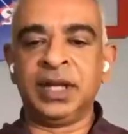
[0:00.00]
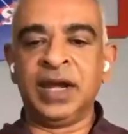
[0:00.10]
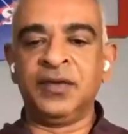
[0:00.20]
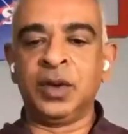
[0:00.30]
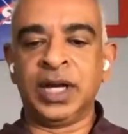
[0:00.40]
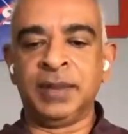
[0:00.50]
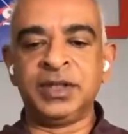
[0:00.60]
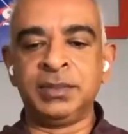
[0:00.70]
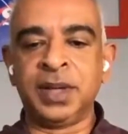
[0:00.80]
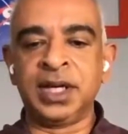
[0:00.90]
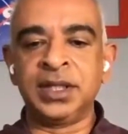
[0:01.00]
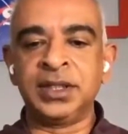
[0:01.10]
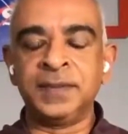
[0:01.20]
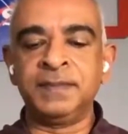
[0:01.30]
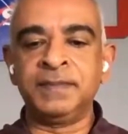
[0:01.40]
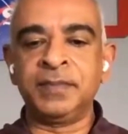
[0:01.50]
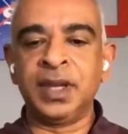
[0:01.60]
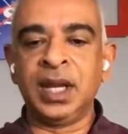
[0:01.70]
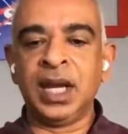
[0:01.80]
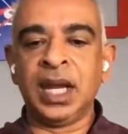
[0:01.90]
gave you an empty bucket
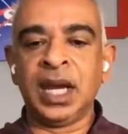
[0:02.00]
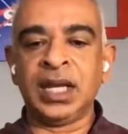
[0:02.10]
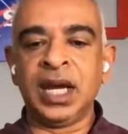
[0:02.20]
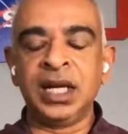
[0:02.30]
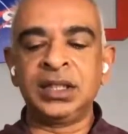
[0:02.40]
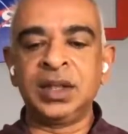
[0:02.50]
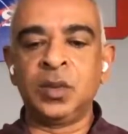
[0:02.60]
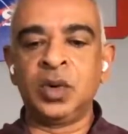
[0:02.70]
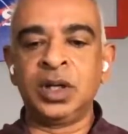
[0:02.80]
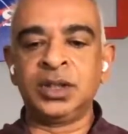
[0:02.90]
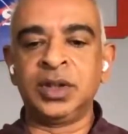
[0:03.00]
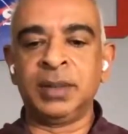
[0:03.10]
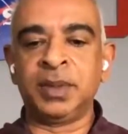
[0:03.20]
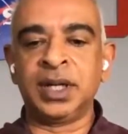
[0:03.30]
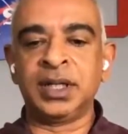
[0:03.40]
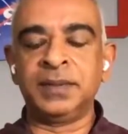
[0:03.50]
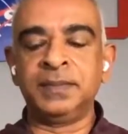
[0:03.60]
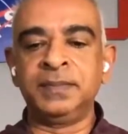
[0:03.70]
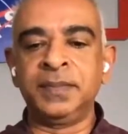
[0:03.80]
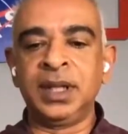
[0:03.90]
and added some water to that bucket,
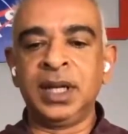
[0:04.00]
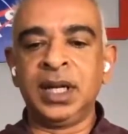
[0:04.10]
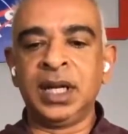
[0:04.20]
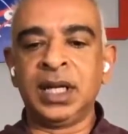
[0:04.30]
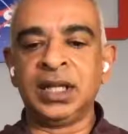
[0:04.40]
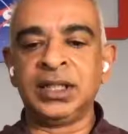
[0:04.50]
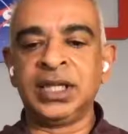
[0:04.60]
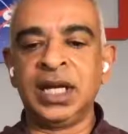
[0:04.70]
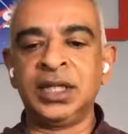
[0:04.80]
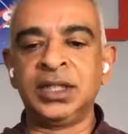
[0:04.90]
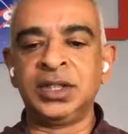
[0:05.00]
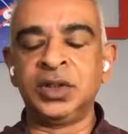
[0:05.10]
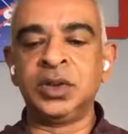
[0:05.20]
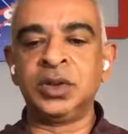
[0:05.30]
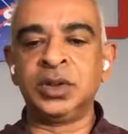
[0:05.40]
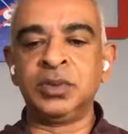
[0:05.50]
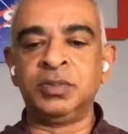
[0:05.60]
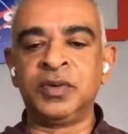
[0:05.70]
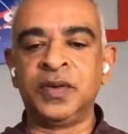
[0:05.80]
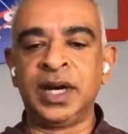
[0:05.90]
and then challenged you to
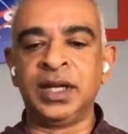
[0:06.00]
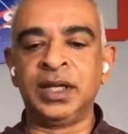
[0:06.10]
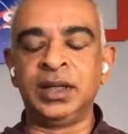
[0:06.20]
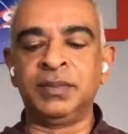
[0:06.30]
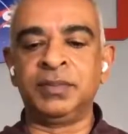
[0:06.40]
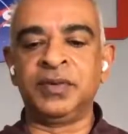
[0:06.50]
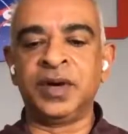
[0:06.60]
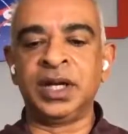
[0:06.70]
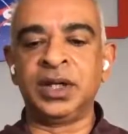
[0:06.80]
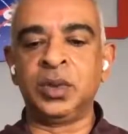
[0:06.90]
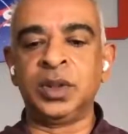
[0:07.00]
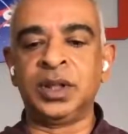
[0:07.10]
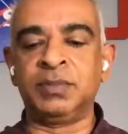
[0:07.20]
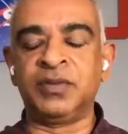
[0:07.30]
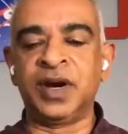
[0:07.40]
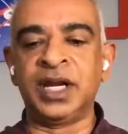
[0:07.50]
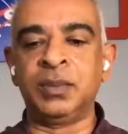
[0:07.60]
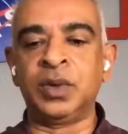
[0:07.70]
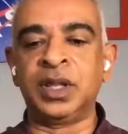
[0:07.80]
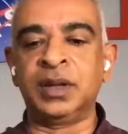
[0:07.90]
provide
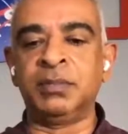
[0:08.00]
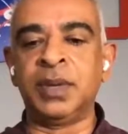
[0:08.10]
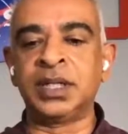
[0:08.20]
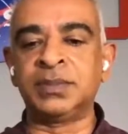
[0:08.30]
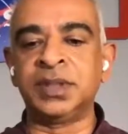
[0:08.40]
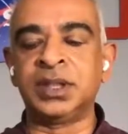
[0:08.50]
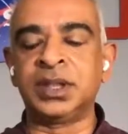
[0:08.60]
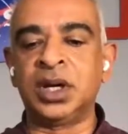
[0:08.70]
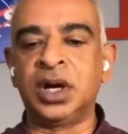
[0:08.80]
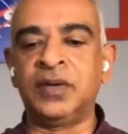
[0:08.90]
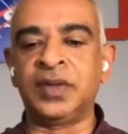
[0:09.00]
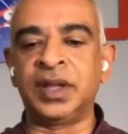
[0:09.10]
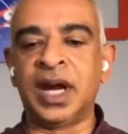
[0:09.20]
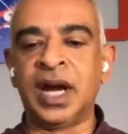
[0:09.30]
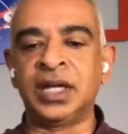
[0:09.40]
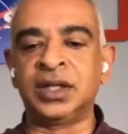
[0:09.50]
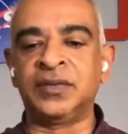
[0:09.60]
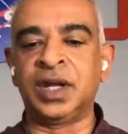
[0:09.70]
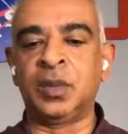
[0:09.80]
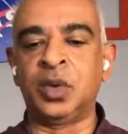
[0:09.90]
him with a measurement of the height of
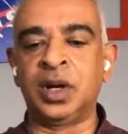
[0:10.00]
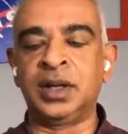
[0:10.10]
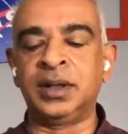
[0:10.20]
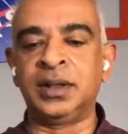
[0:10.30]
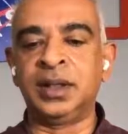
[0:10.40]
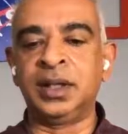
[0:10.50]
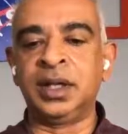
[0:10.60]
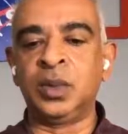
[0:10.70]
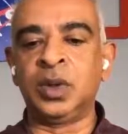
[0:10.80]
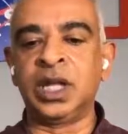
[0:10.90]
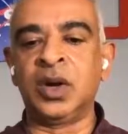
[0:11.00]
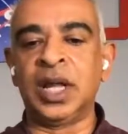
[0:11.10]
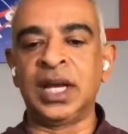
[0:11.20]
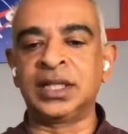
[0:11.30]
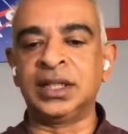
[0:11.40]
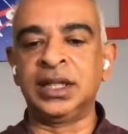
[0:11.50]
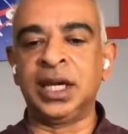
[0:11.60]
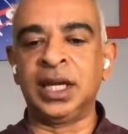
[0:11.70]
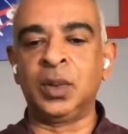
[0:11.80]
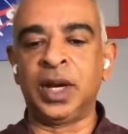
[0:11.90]
that water without actually
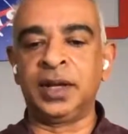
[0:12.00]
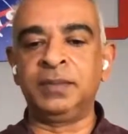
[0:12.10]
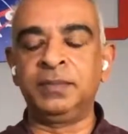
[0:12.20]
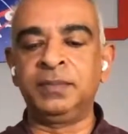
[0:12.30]
getting wet.